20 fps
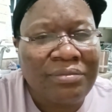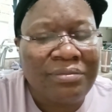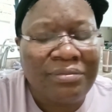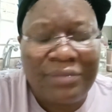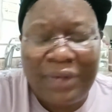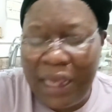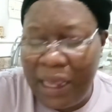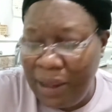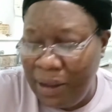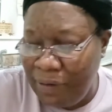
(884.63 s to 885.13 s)

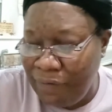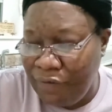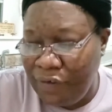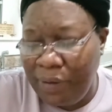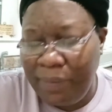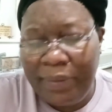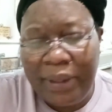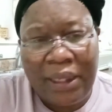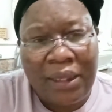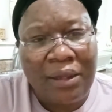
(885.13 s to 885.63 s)
They ain't for
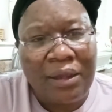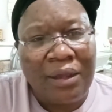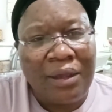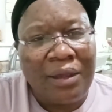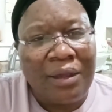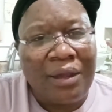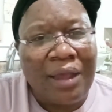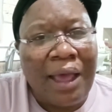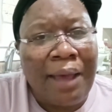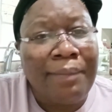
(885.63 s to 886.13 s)
me.
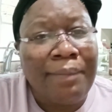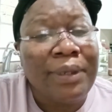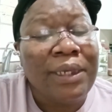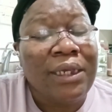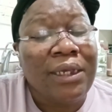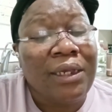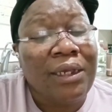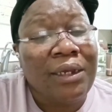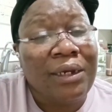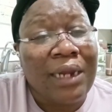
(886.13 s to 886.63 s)
I
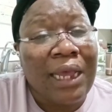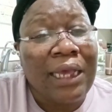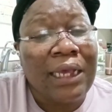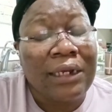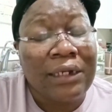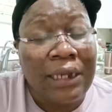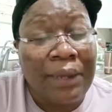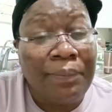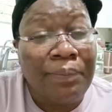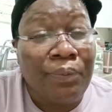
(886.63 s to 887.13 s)
mean, they
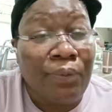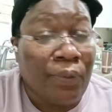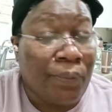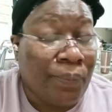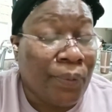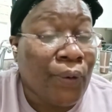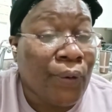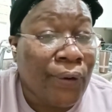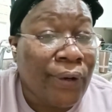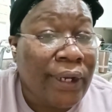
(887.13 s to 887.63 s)
were
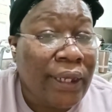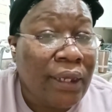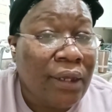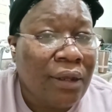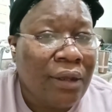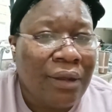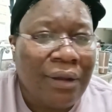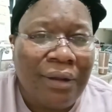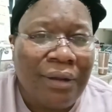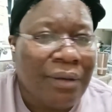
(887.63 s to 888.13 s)
pretty.
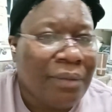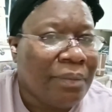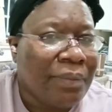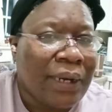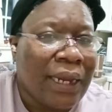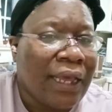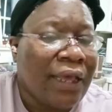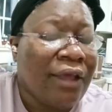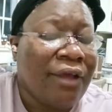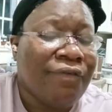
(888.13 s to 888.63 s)

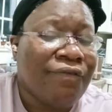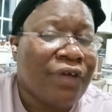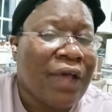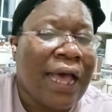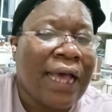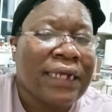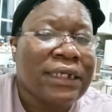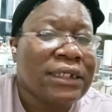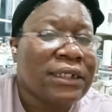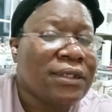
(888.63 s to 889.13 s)

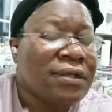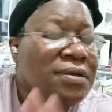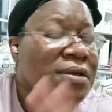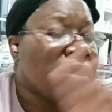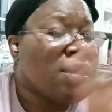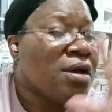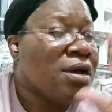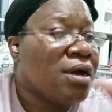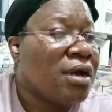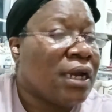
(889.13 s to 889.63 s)
I need
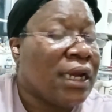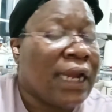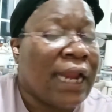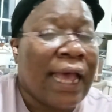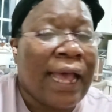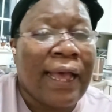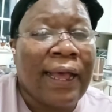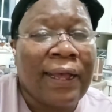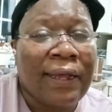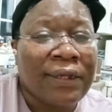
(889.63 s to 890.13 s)
a
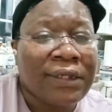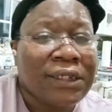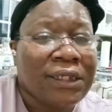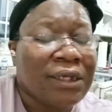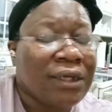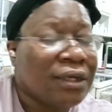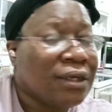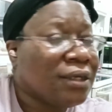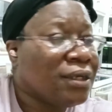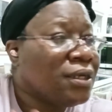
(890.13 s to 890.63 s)
loud
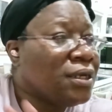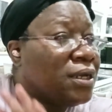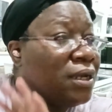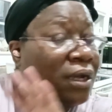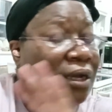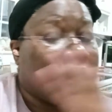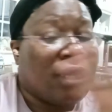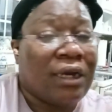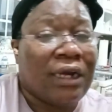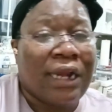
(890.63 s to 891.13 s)
yellow,
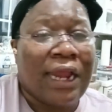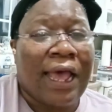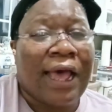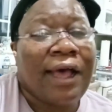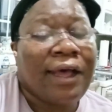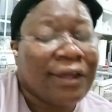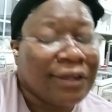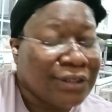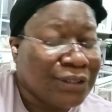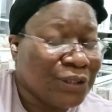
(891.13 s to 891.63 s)
a
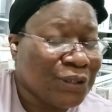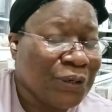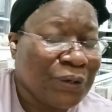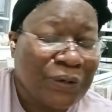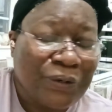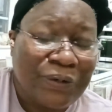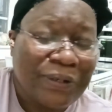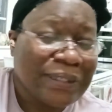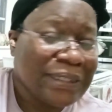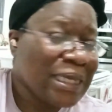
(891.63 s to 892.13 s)
loud
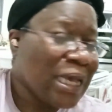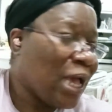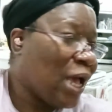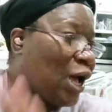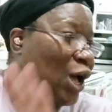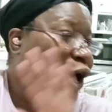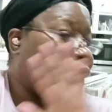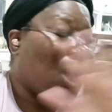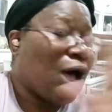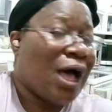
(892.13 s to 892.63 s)
turquoise,
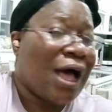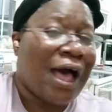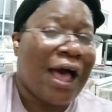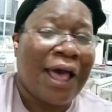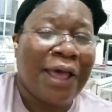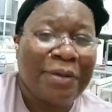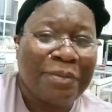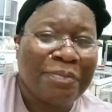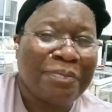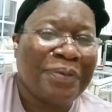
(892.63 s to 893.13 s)
a
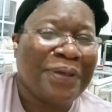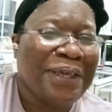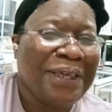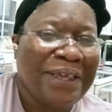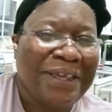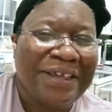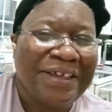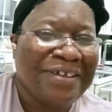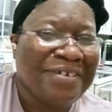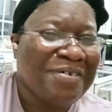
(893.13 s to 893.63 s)
hot
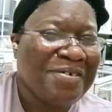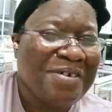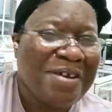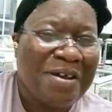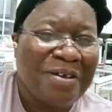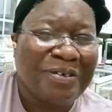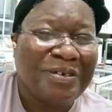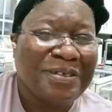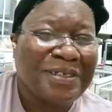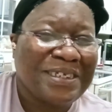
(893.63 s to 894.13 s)
pink. You know
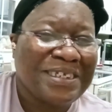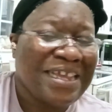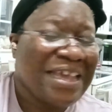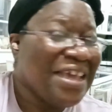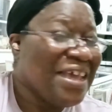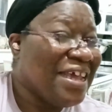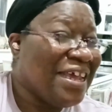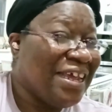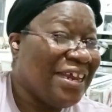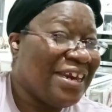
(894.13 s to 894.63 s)
what I'm saying?
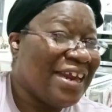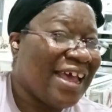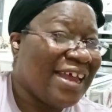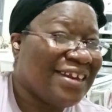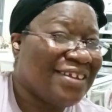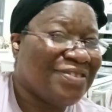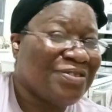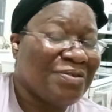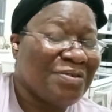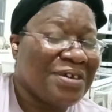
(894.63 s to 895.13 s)
He's
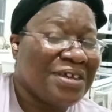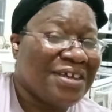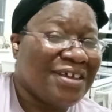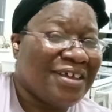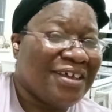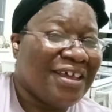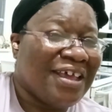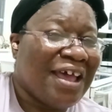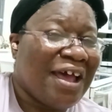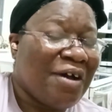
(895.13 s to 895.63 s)
93.
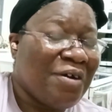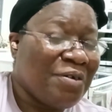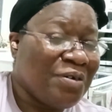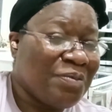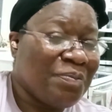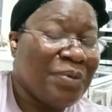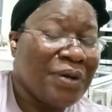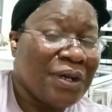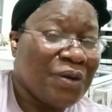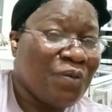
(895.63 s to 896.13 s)

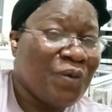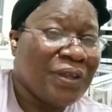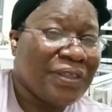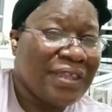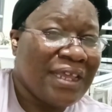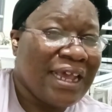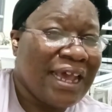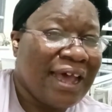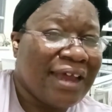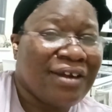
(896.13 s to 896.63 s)
But one
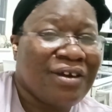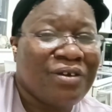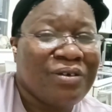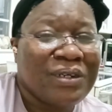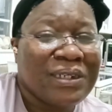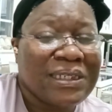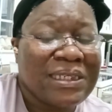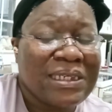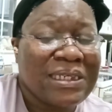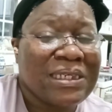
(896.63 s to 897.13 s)
thing I
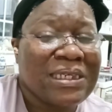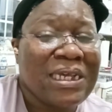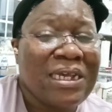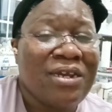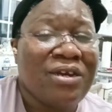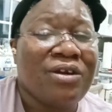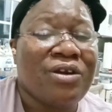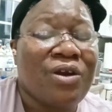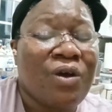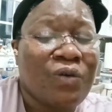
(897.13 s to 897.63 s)
noticed is
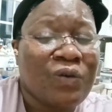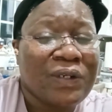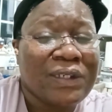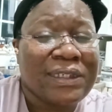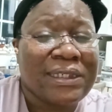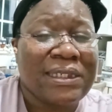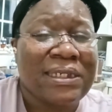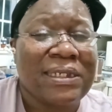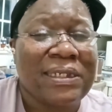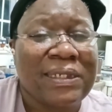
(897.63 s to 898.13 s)

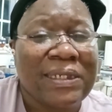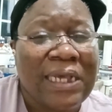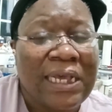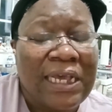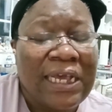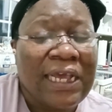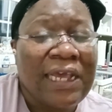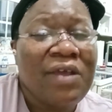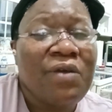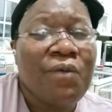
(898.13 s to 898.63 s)

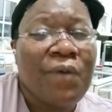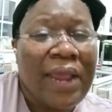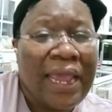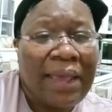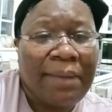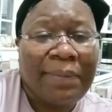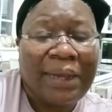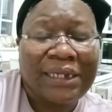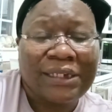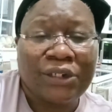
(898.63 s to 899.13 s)
he
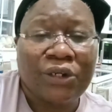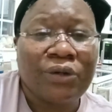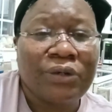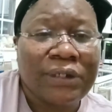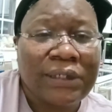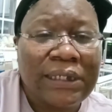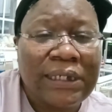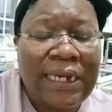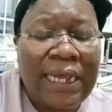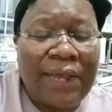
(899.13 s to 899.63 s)
read my shirt
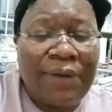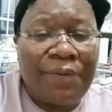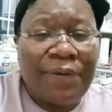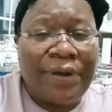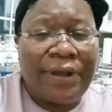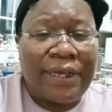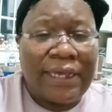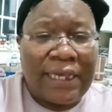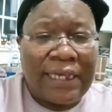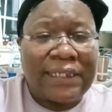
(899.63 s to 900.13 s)
today
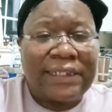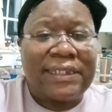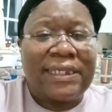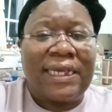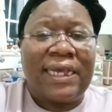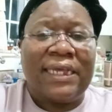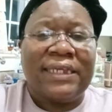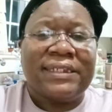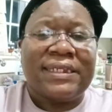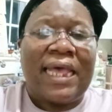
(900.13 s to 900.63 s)
where it
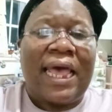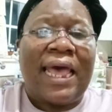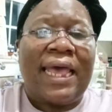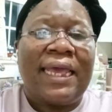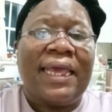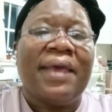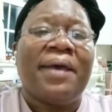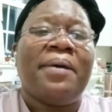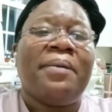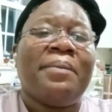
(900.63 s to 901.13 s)
says, I
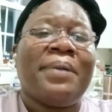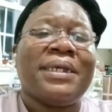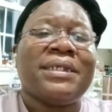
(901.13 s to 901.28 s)
am my